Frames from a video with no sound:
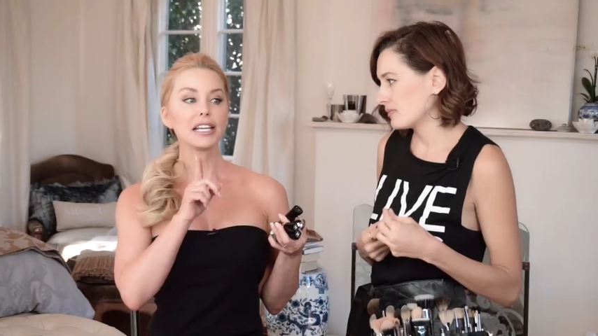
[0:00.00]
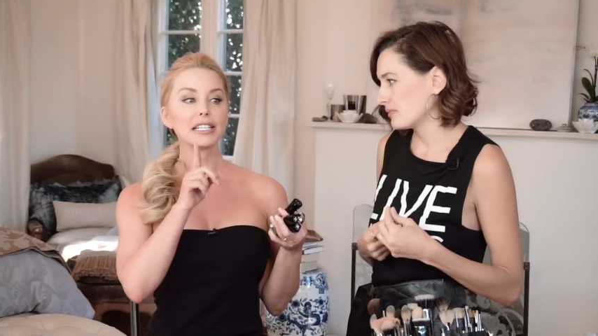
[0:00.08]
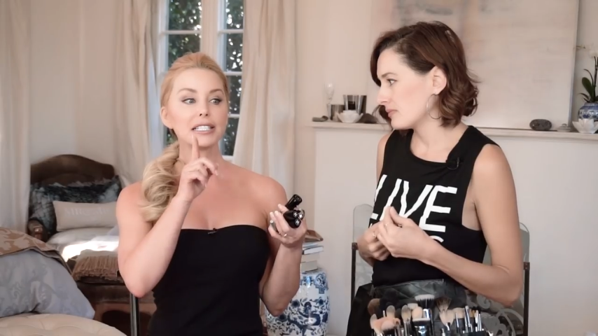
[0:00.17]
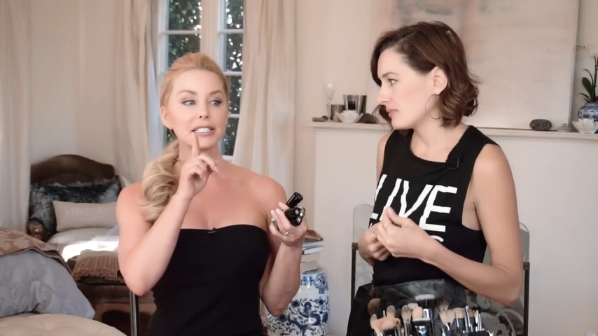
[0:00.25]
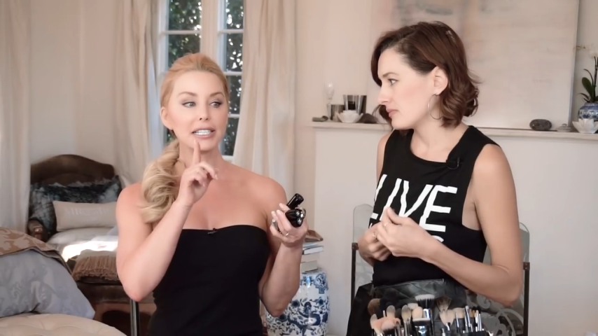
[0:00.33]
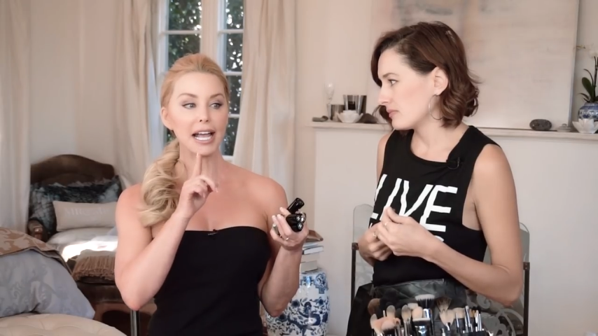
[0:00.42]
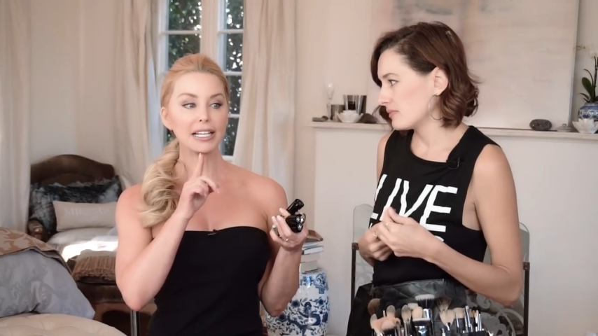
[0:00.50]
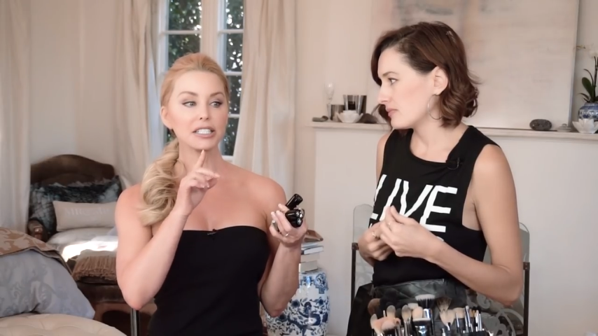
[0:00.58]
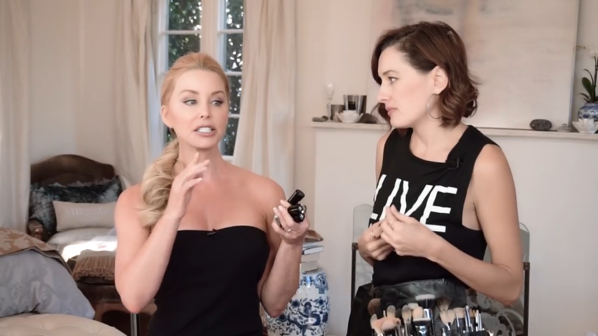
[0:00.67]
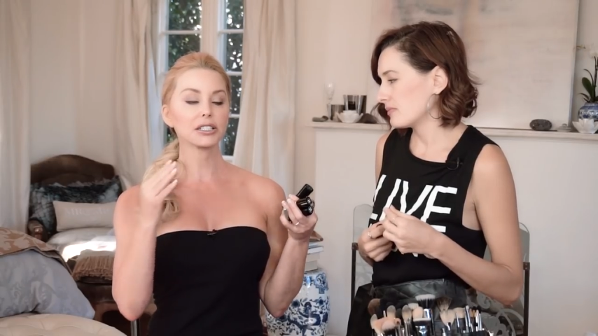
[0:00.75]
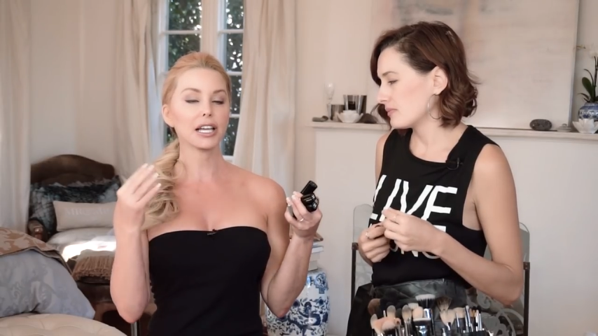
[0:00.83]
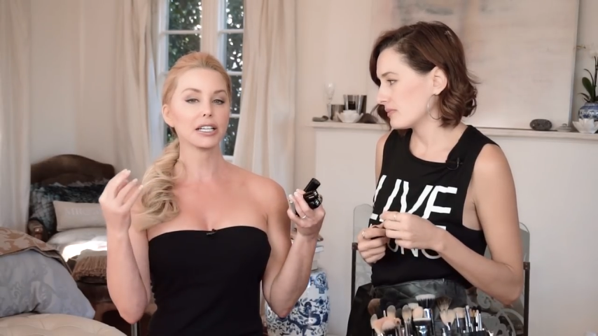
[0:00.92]
Speaker 1: they tend
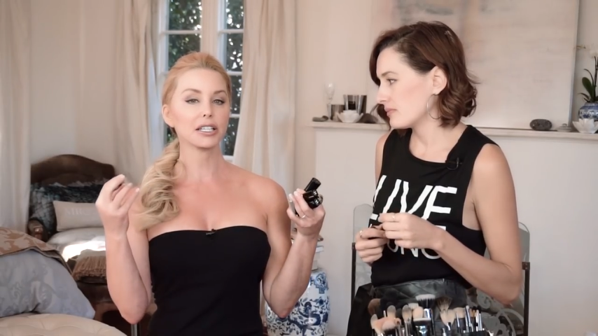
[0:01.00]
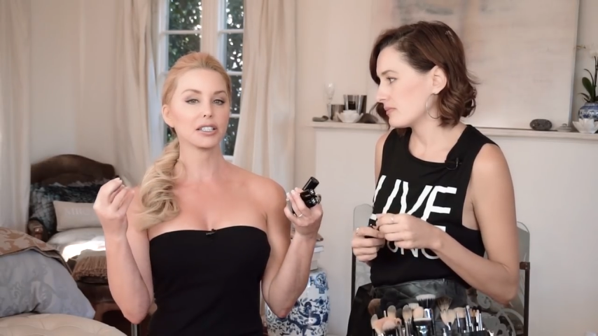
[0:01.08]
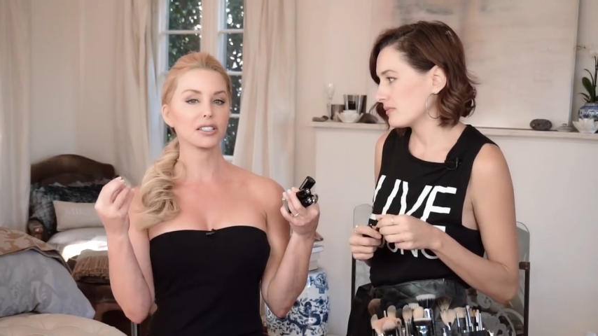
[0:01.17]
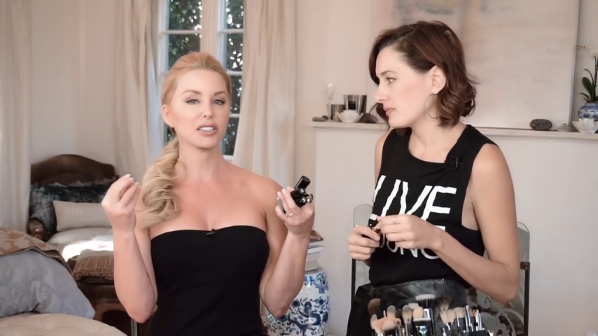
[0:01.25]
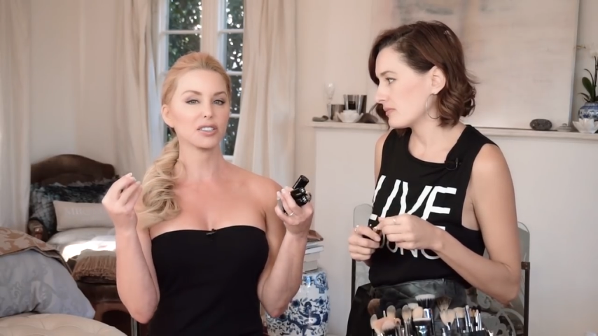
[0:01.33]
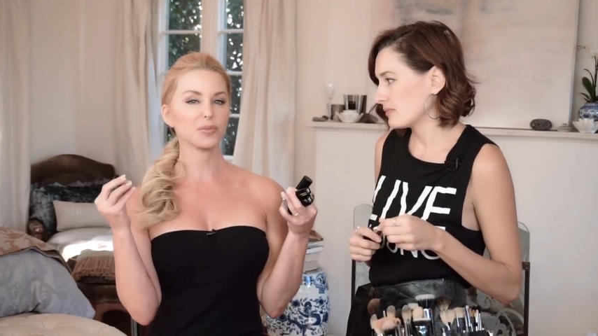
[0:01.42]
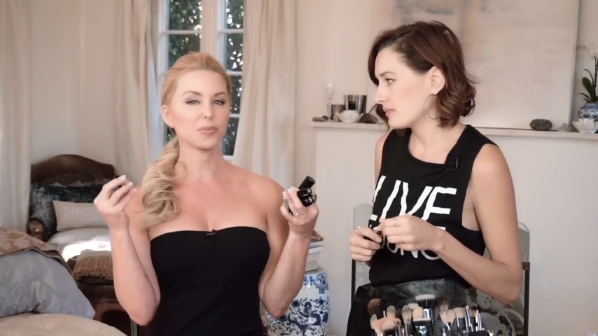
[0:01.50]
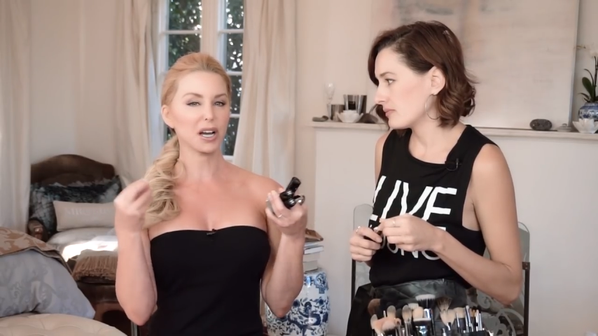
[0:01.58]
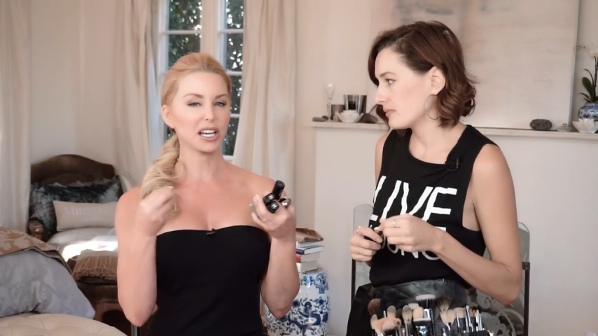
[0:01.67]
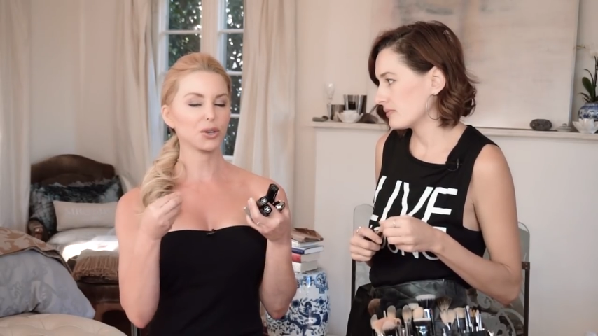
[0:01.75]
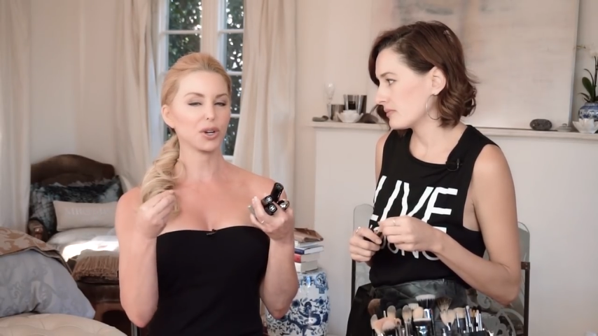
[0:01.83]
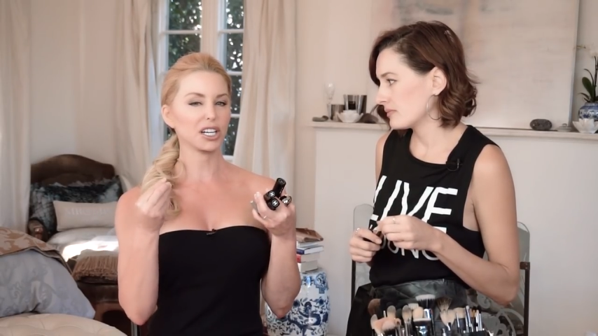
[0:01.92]
to like
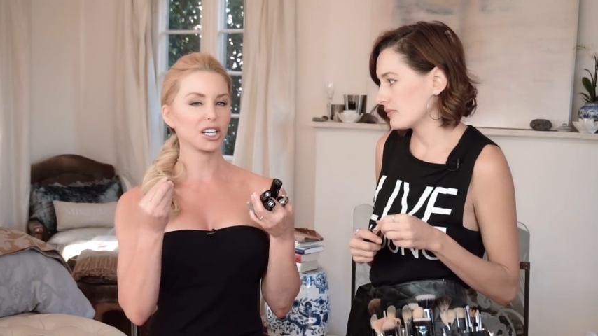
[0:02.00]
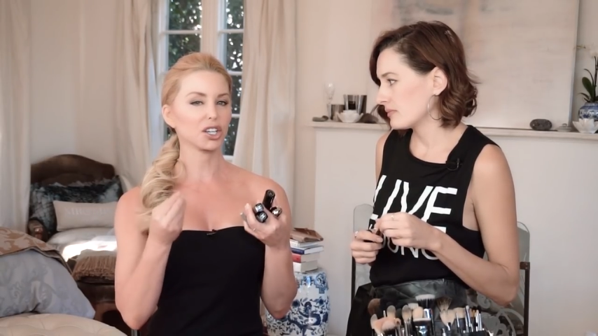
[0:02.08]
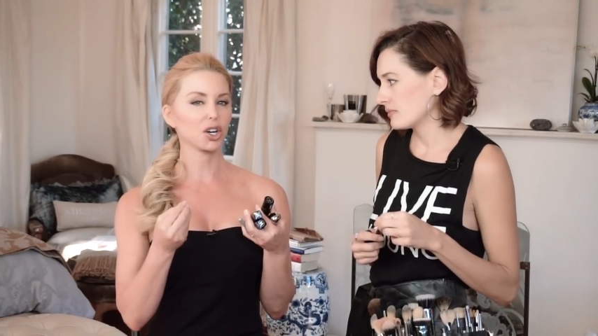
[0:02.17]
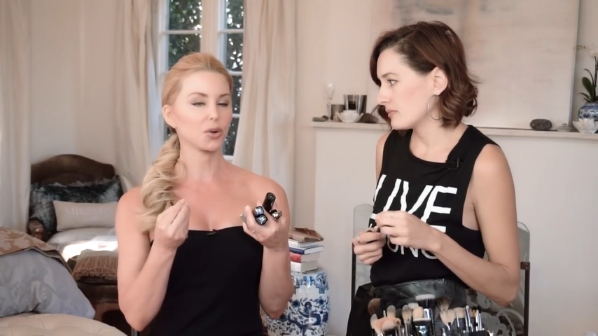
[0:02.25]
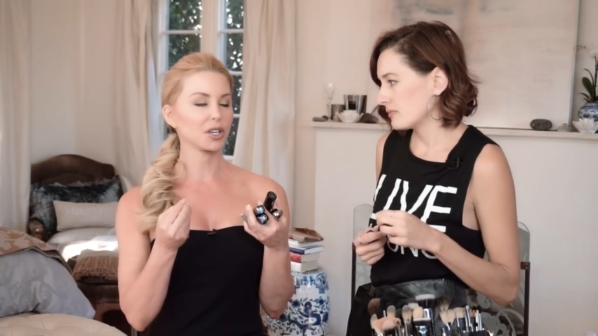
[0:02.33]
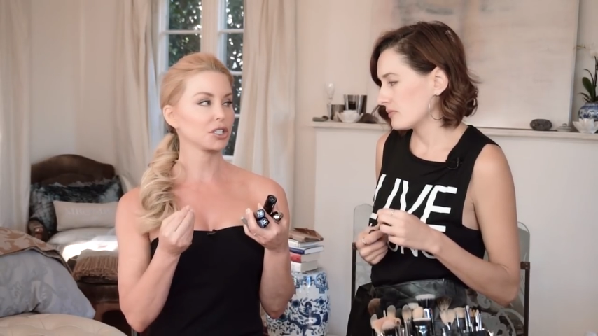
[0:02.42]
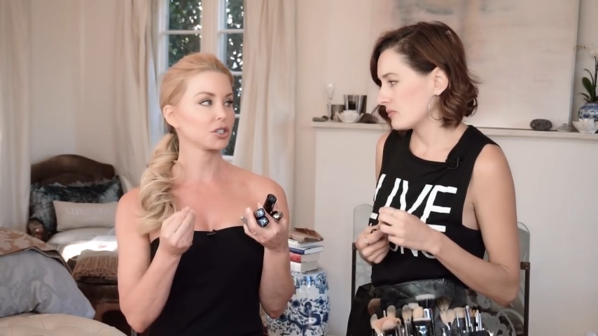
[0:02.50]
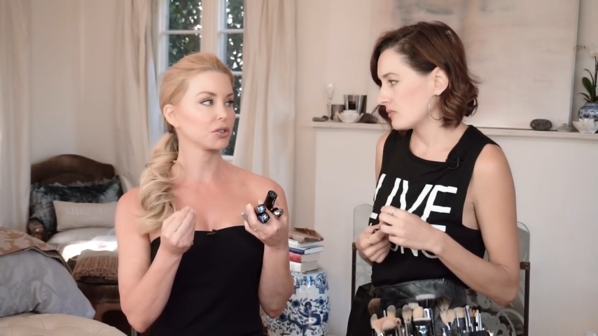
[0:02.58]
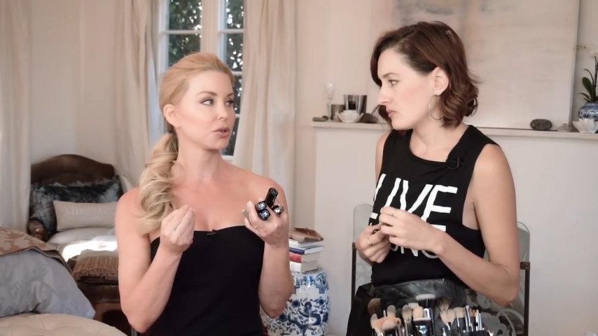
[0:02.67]
migrate and go into